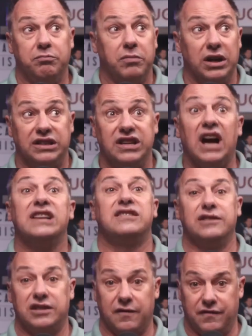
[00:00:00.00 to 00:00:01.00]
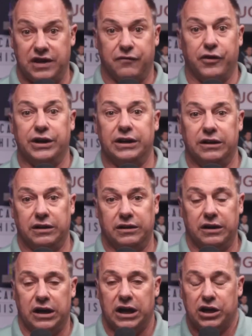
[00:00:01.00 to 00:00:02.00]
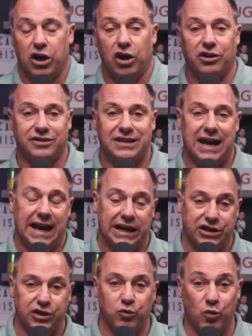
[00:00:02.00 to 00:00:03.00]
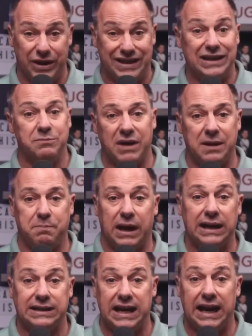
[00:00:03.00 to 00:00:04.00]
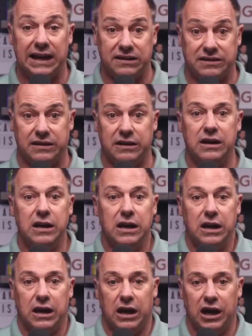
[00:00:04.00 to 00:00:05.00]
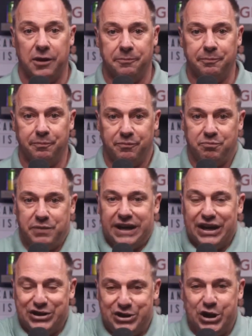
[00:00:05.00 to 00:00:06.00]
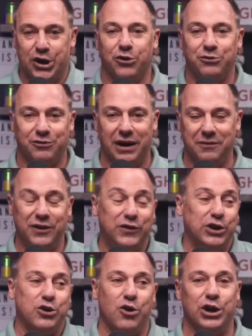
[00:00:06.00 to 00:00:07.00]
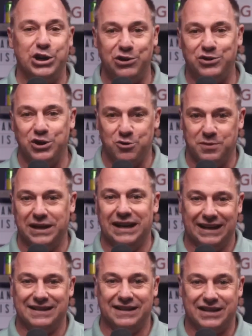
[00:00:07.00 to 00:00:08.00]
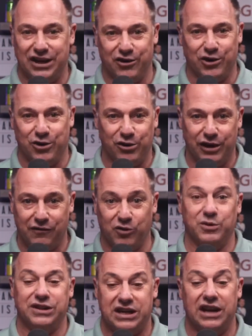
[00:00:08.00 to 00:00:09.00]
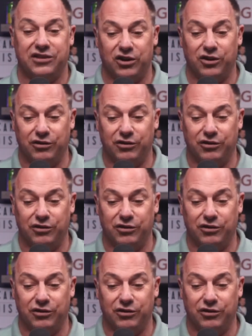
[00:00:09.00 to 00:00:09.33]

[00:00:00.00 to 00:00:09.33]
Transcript: dozens of different calls to action within my podcast. Because, you go on YouTube and it's hysterical. Everyone's got their,